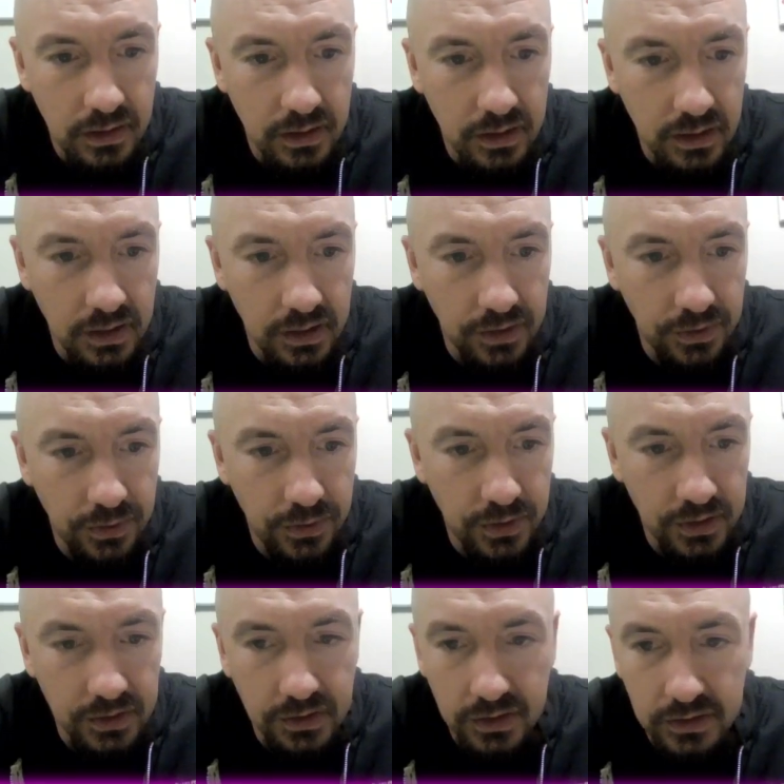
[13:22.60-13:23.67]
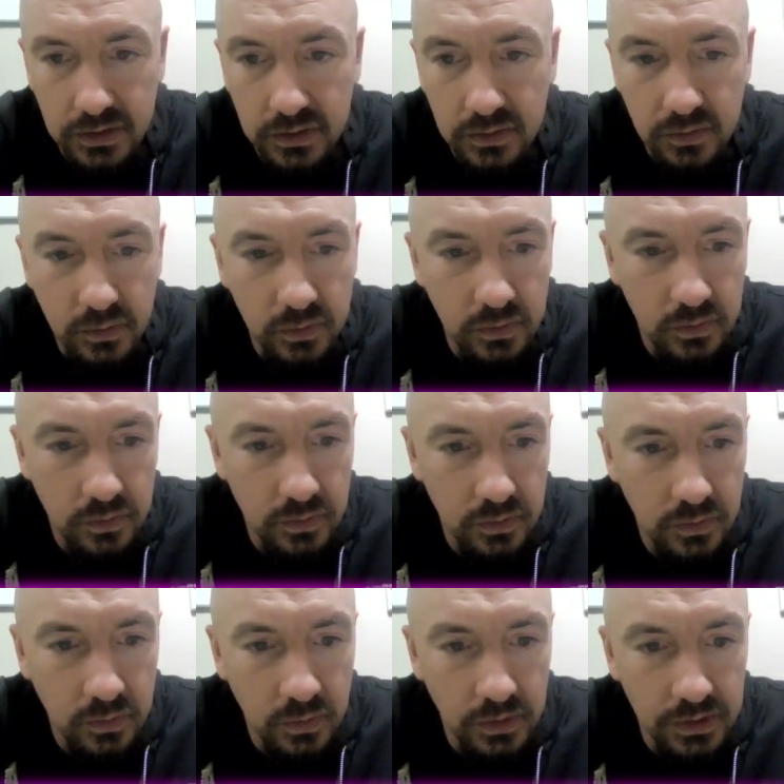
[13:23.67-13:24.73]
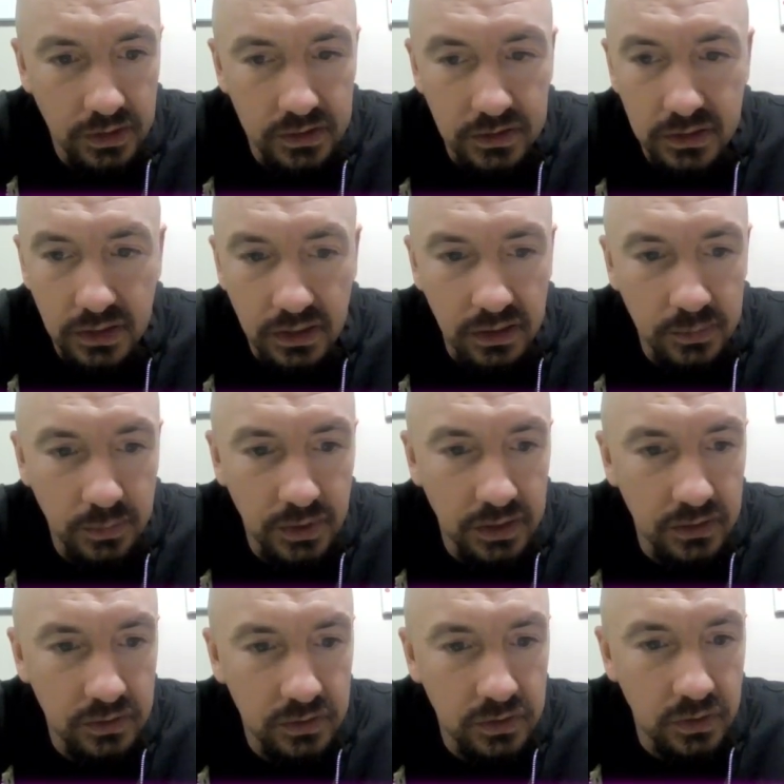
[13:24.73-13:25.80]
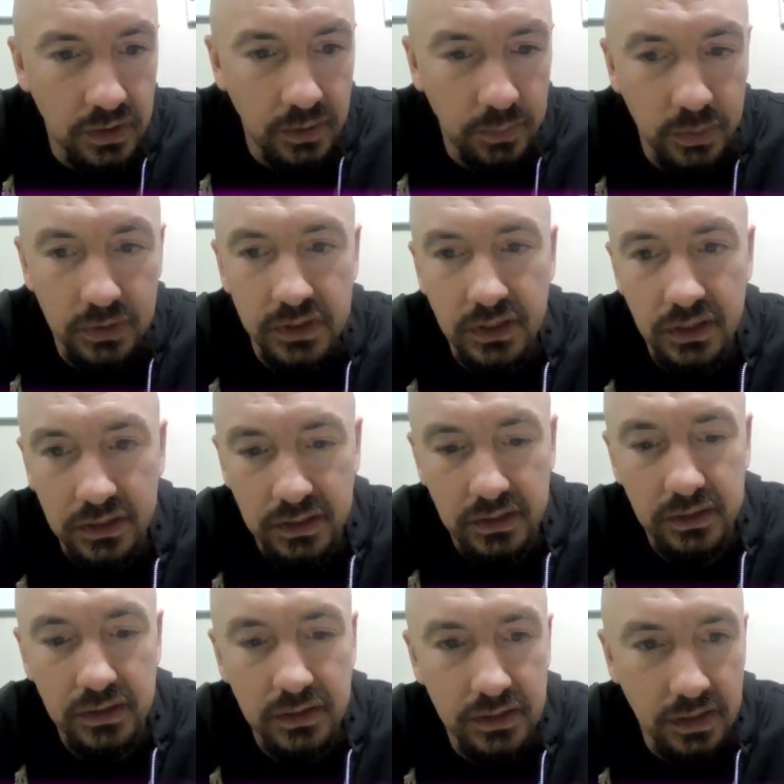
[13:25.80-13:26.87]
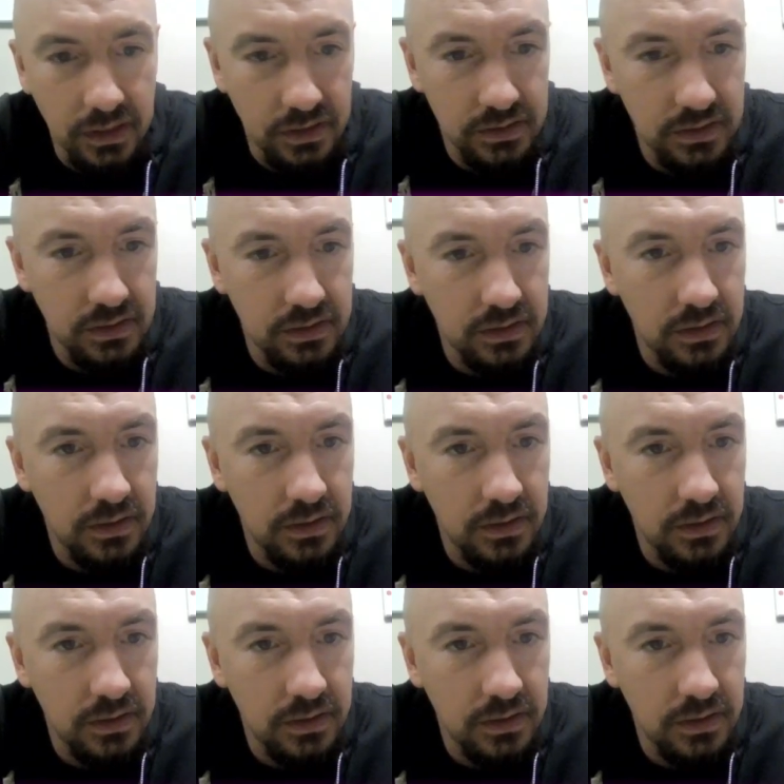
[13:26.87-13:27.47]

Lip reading: I think that's what that's telling me. So that puts this as a 6.